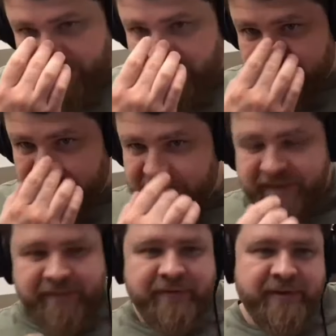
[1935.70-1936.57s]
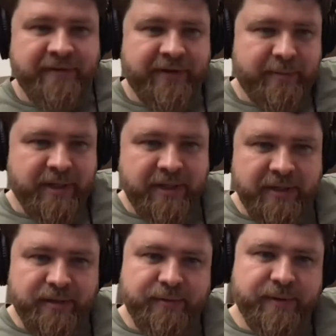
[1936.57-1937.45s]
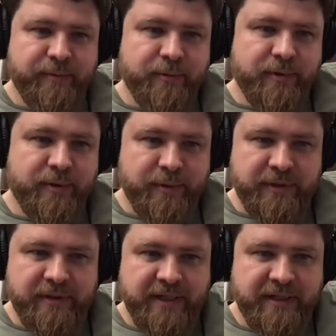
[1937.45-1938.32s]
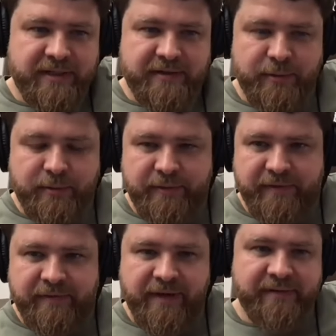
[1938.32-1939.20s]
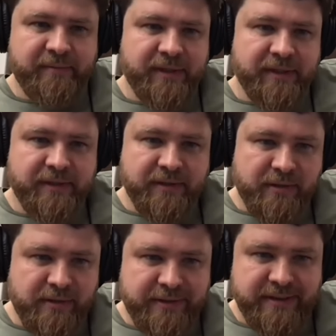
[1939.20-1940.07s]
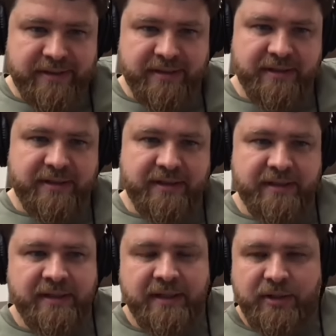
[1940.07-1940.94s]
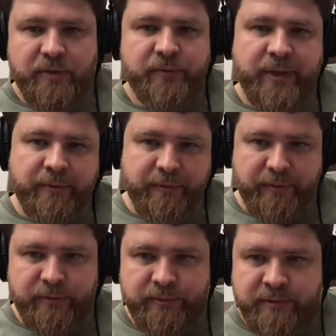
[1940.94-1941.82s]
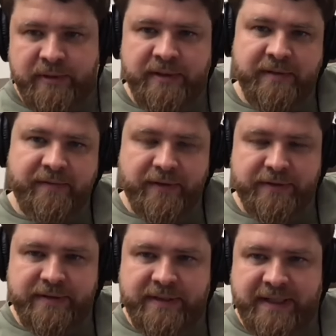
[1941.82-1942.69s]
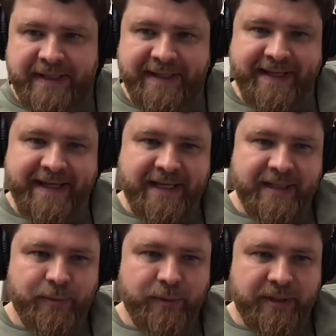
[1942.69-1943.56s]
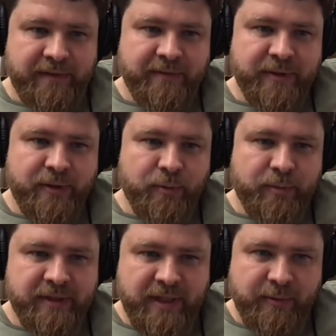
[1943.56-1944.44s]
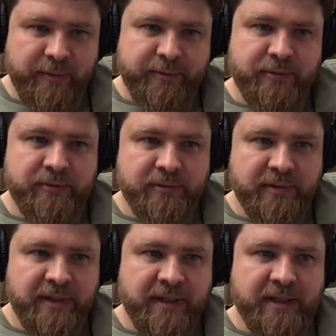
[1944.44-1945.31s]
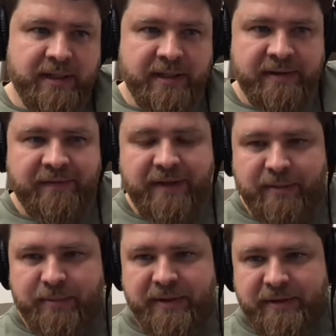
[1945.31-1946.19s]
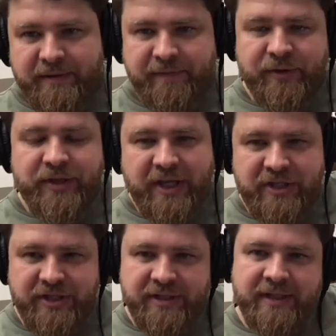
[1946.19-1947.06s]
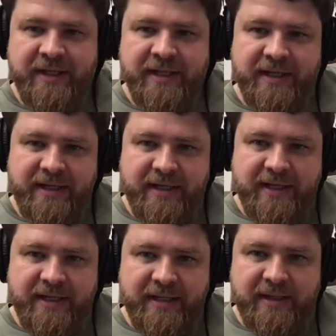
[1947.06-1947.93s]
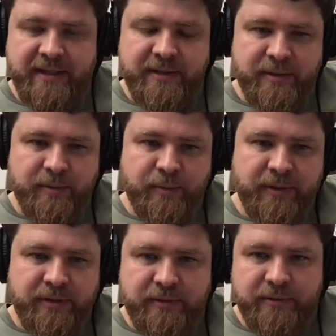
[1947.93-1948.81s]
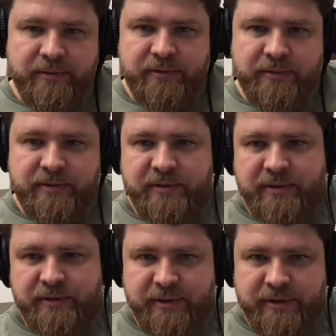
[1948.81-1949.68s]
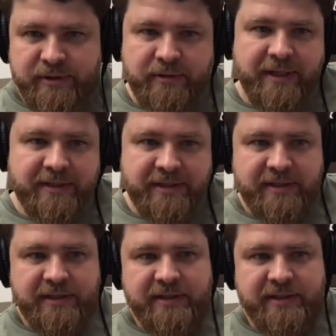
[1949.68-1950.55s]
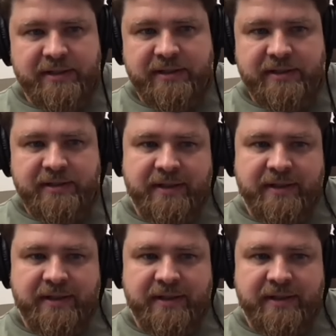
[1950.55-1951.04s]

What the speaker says: So since the very beginning of the war, we donated over $5 million of our own funds, and we even opened our own development foundation that we use in order to collect